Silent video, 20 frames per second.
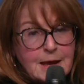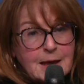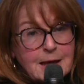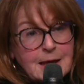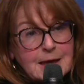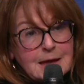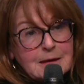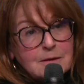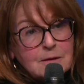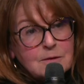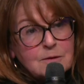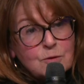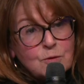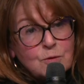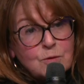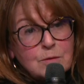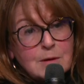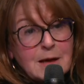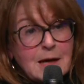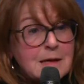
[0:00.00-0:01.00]
And
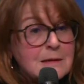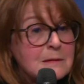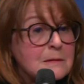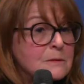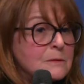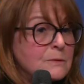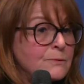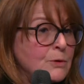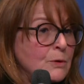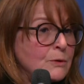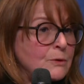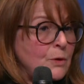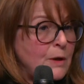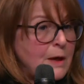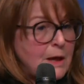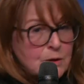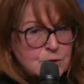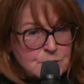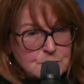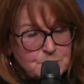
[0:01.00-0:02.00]
so, as for the
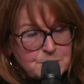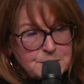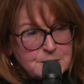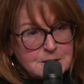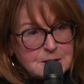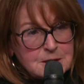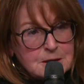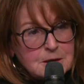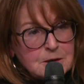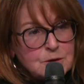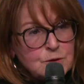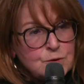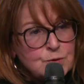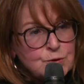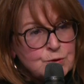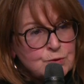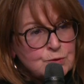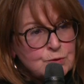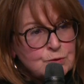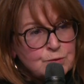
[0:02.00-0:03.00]
RGPD, you
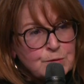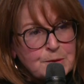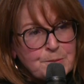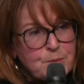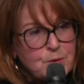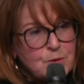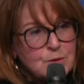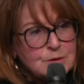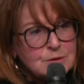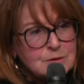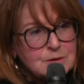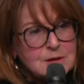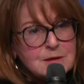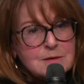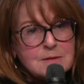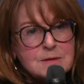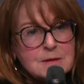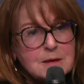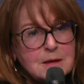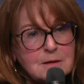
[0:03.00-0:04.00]
should report
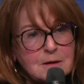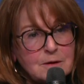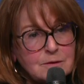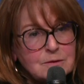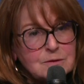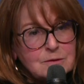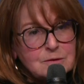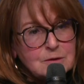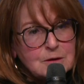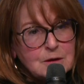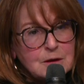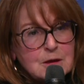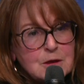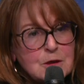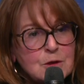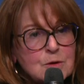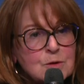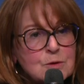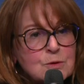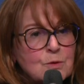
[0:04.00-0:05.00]
incident.
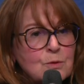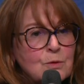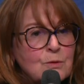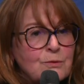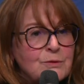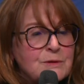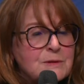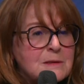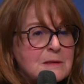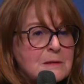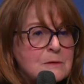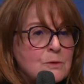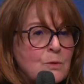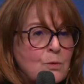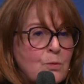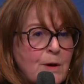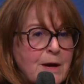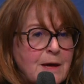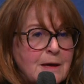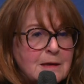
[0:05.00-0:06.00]
So this is the
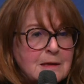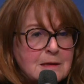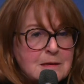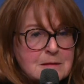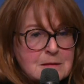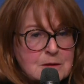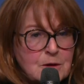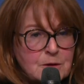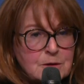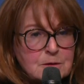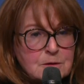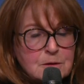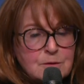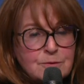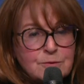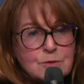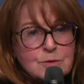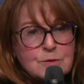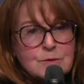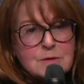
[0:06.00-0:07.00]
way it's done.
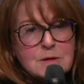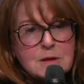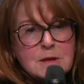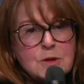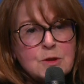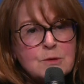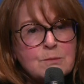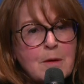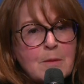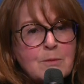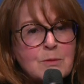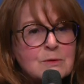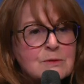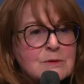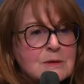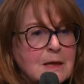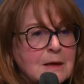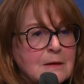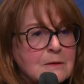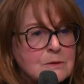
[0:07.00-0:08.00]
Of course, each member
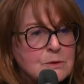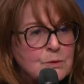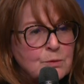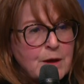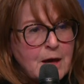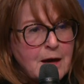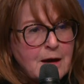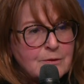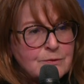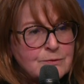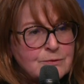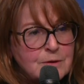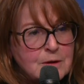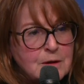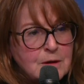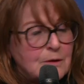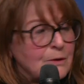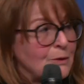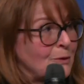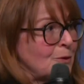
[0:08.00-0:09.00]
state, we have
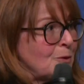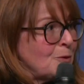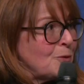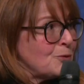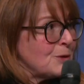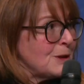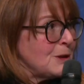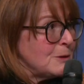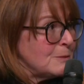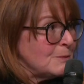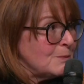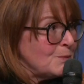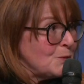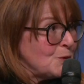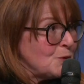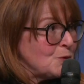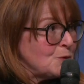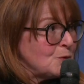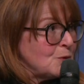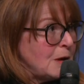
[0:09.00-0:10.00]
the freedom
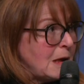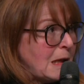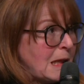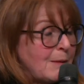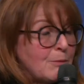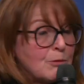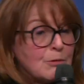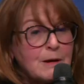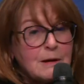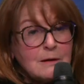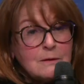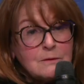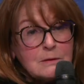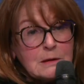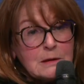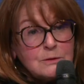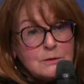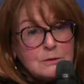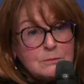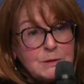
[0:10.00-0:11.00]
to elaborate a
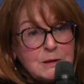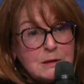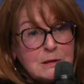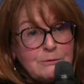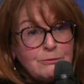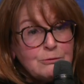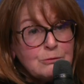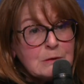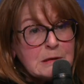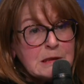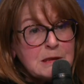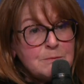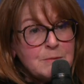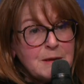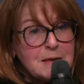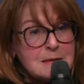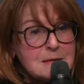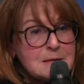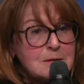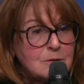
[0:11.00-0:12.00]
little bit differently
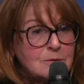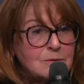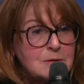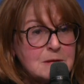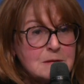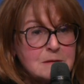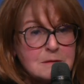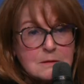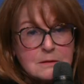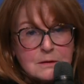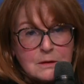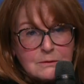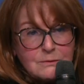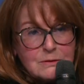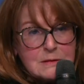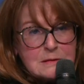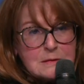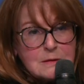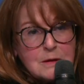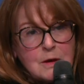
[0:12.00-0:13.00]
based on
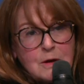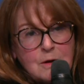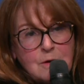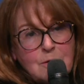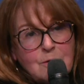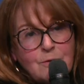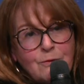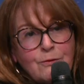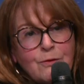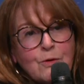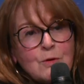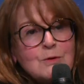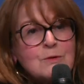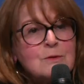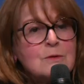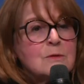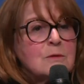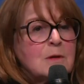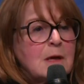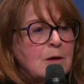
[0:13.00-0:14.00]
this
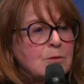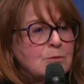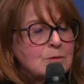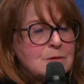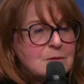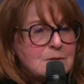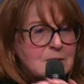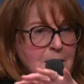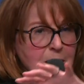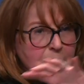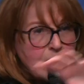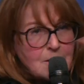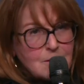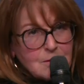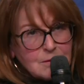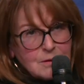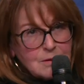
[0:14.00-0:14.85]
first, I would say,